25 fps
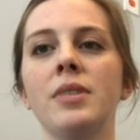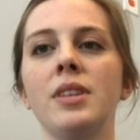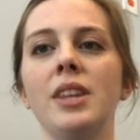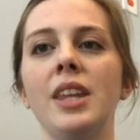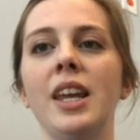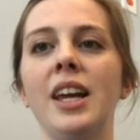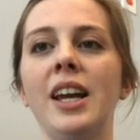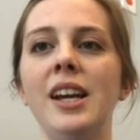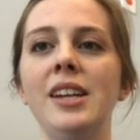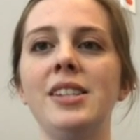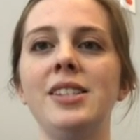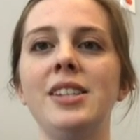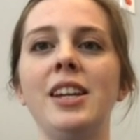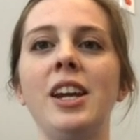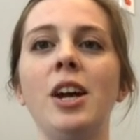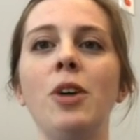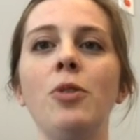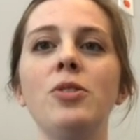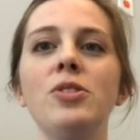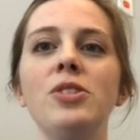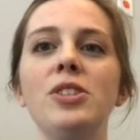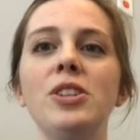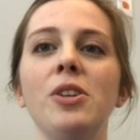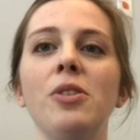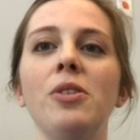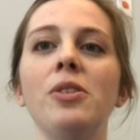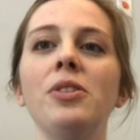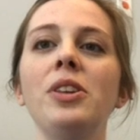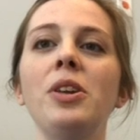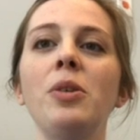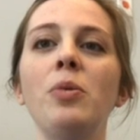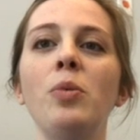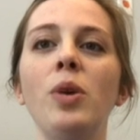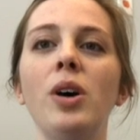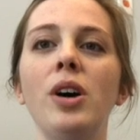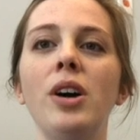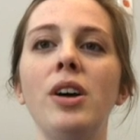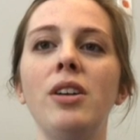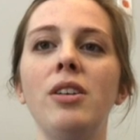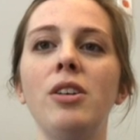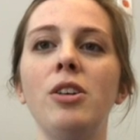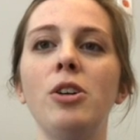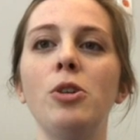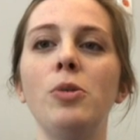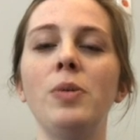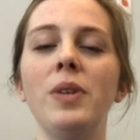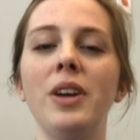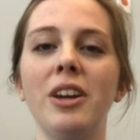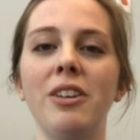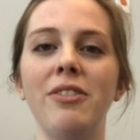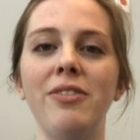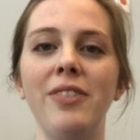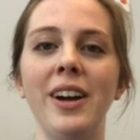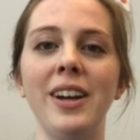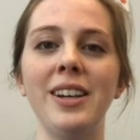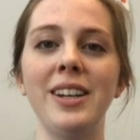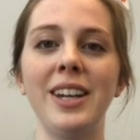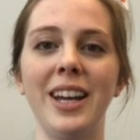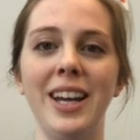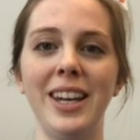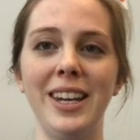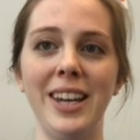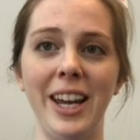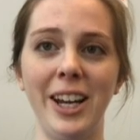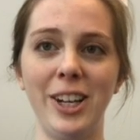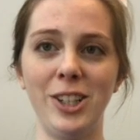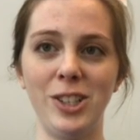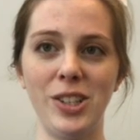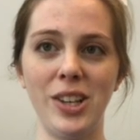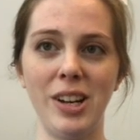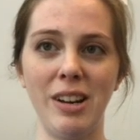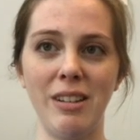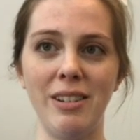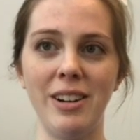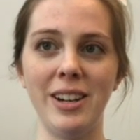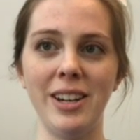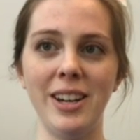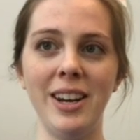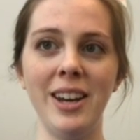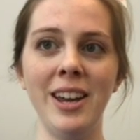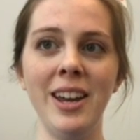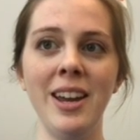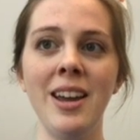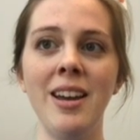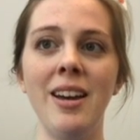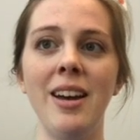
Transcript: Like I said, I was the only one who we could find a connection on,